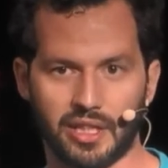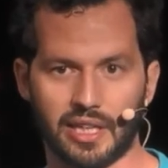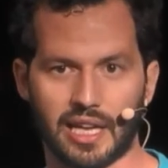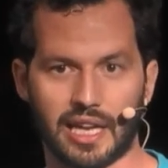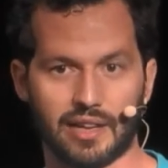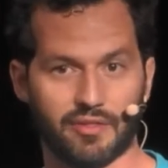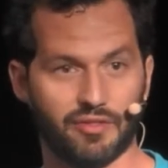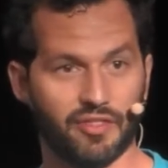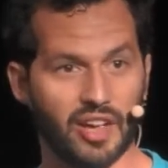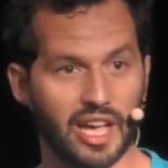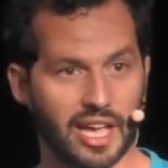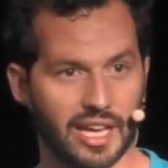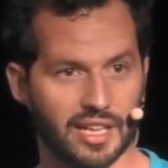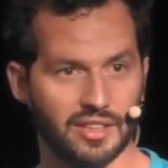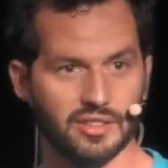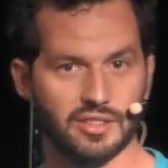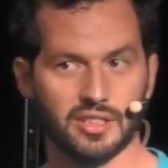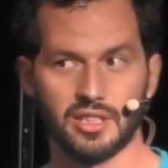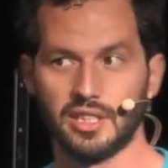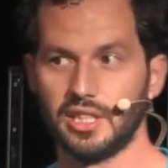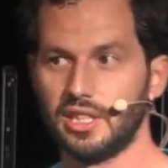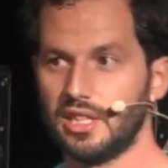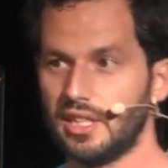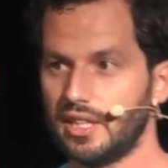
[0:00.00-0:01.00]
at Vend,
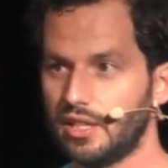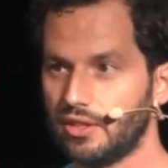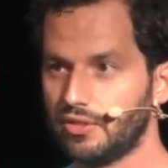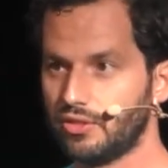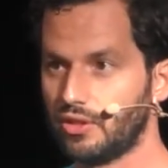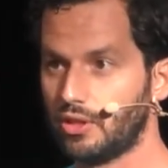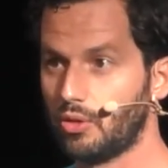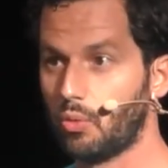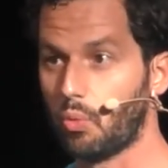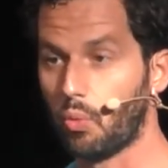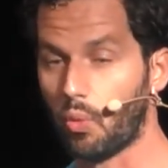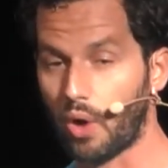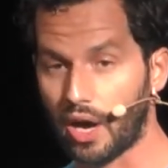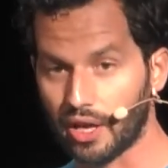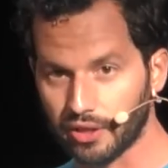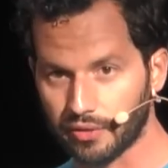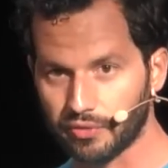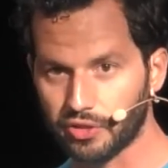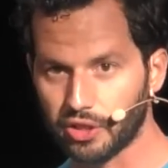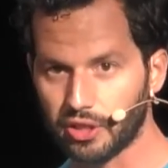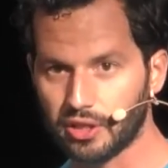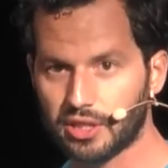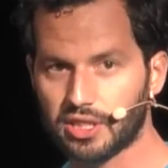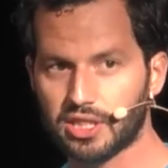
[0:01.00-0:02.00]
one of
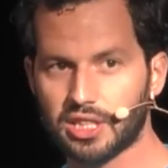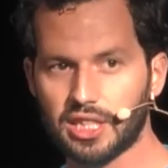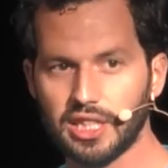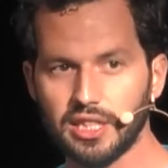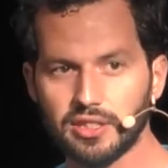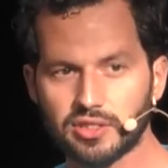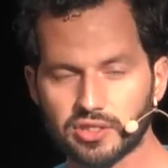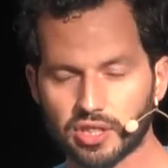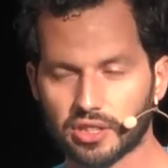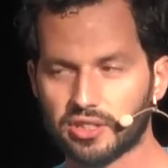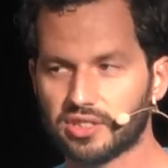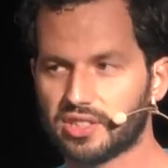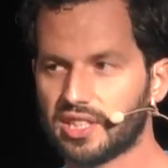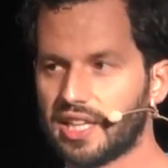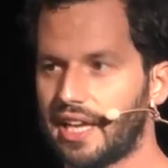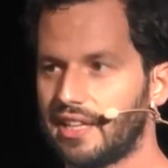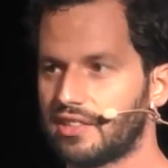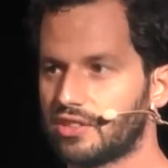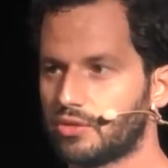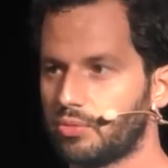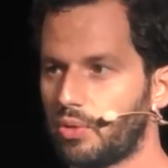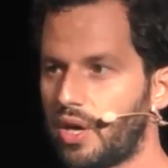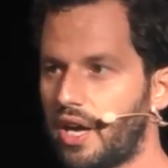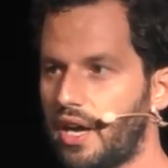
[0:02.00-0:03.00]
the key
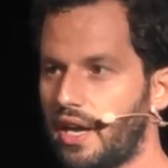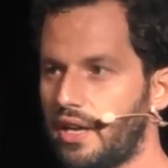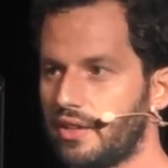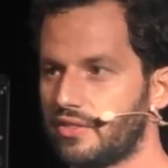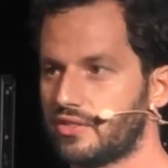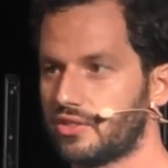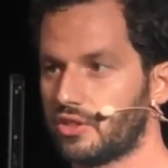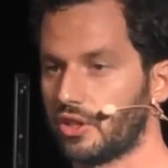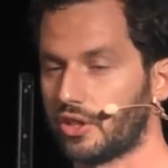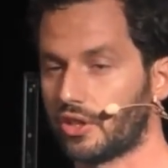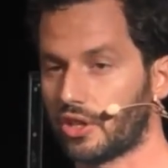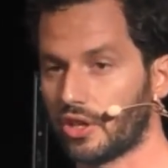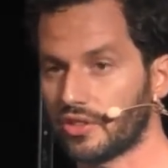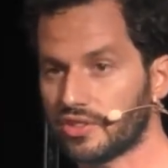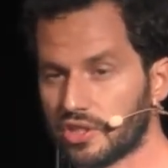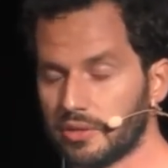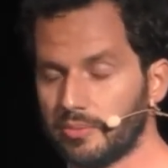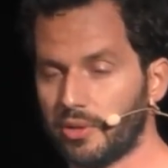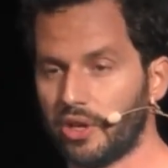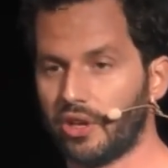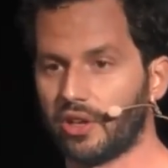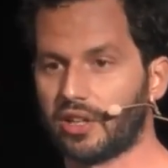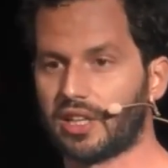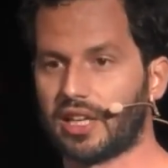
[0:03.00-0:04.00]
success was the
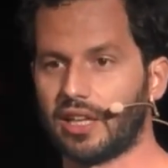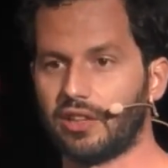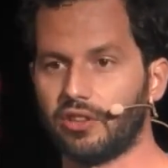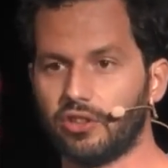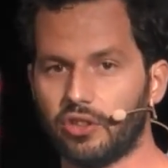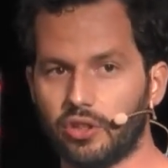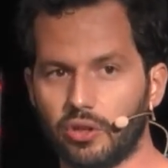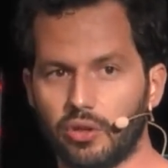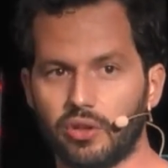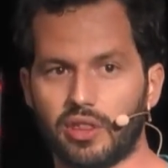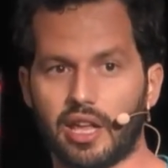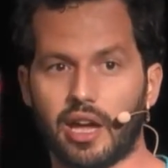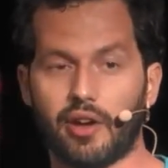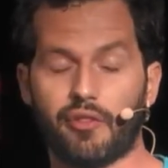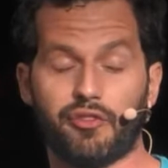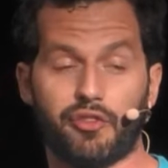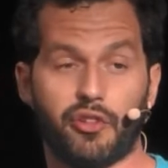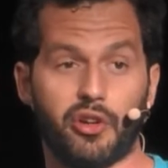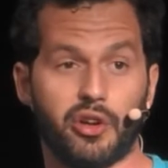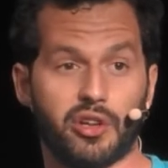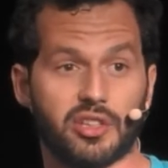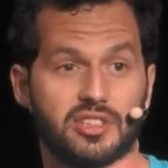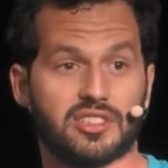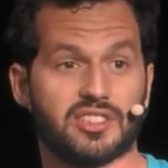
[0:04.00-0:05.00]
customer can do their
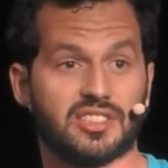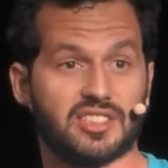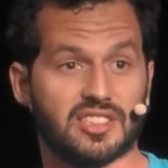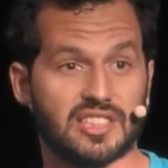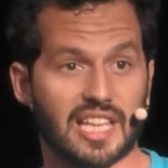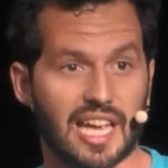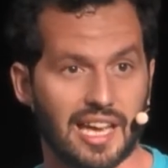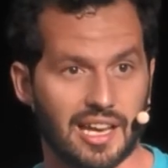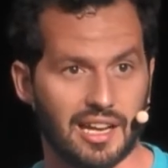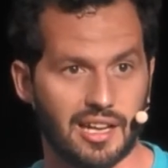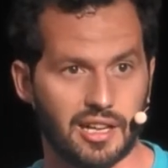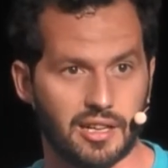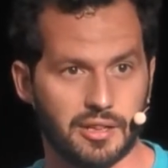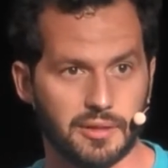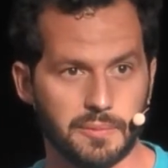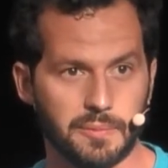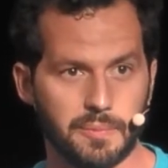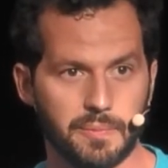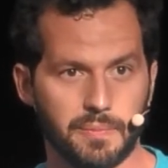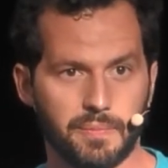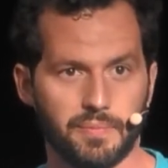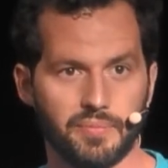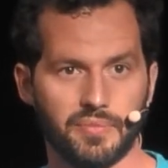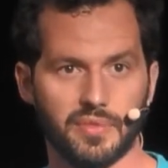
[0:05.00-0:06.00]
first sale.
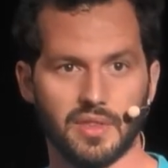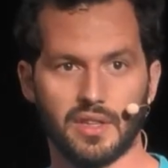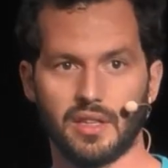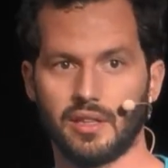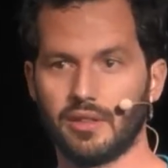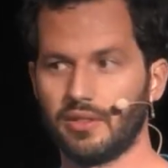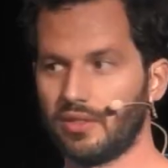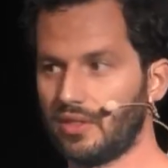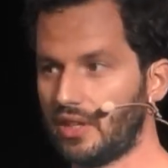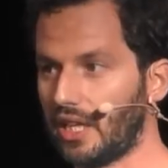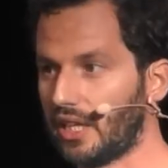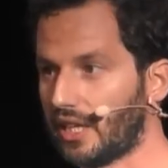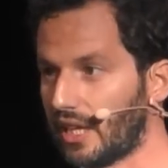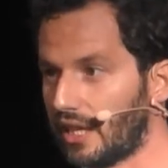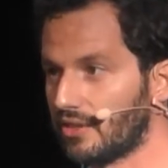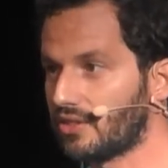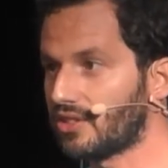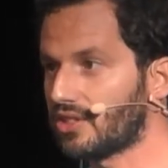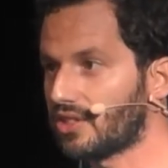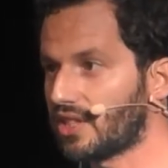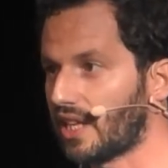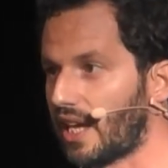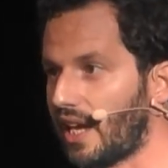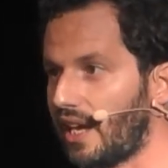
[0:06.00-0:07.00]
They can
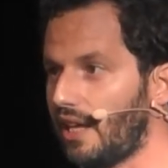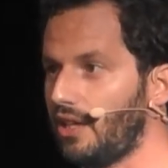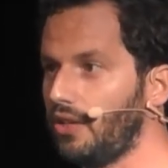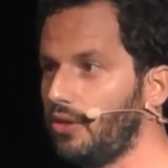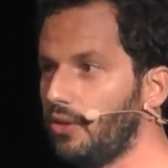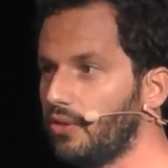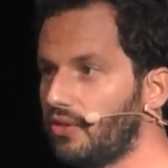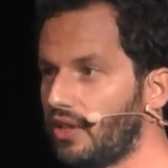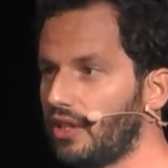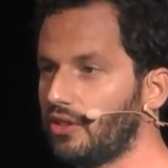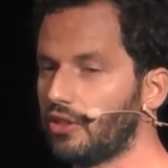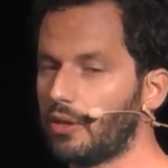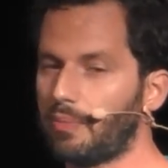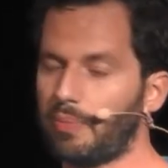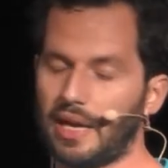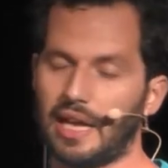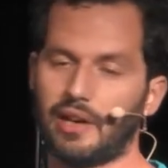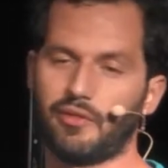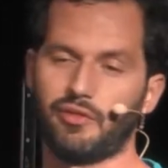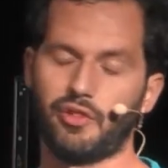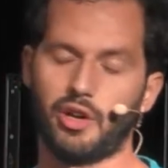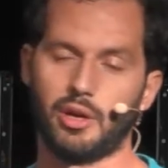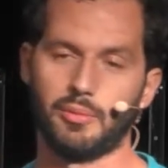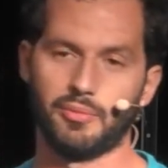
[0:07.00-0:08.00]
sell using the
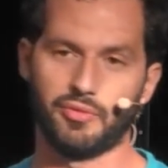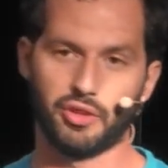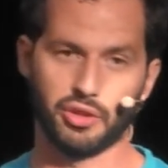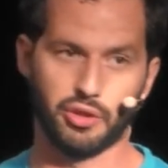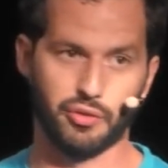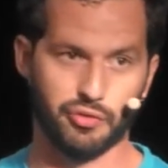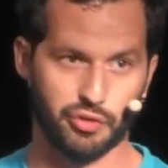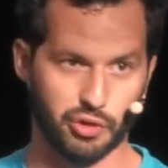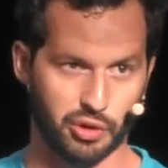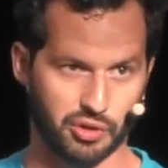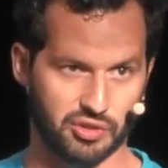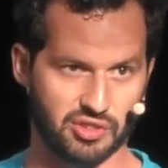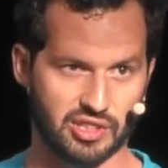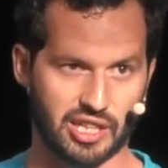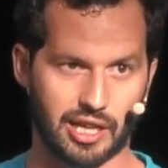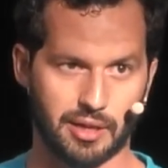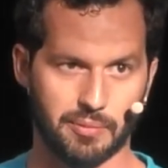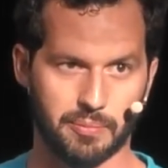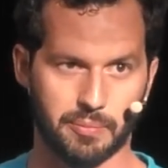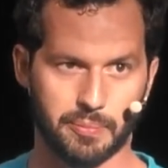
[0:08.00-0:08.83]
platform for the first time.